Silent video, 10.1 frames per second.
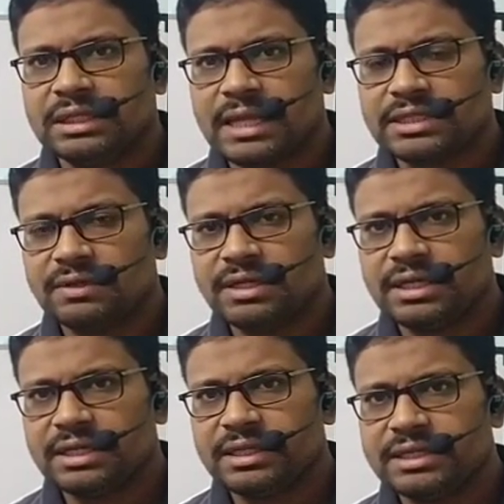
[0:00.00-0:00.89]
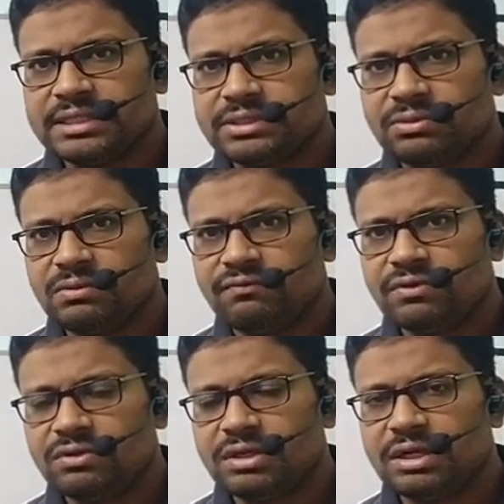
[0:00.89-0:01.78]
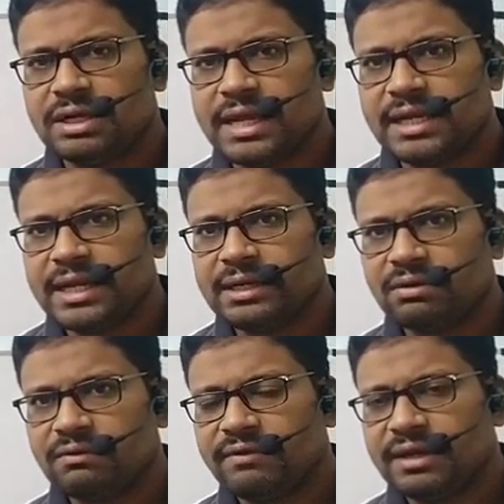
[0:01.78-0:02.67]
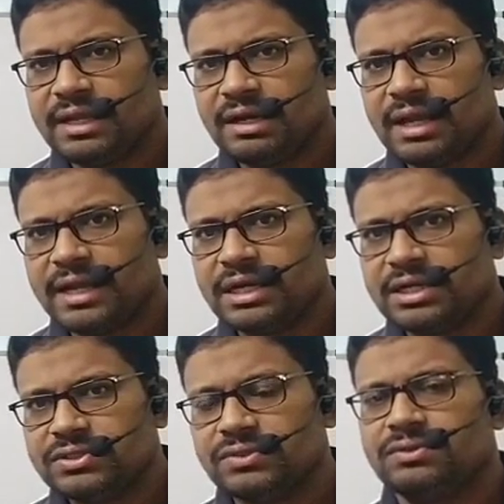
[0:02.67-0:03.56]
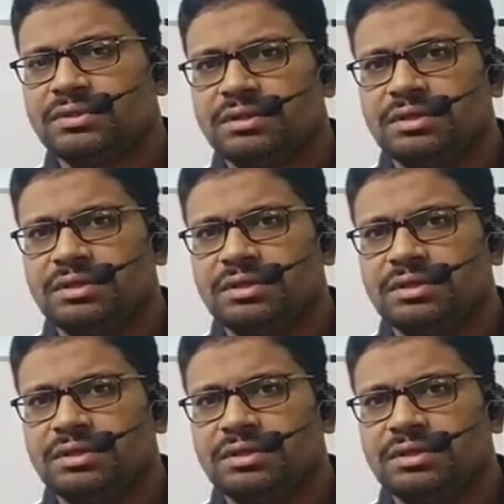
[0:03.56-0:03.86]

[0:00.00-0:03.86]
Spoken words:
Actually, that is 2,4-dinitrophenyl hydrogen.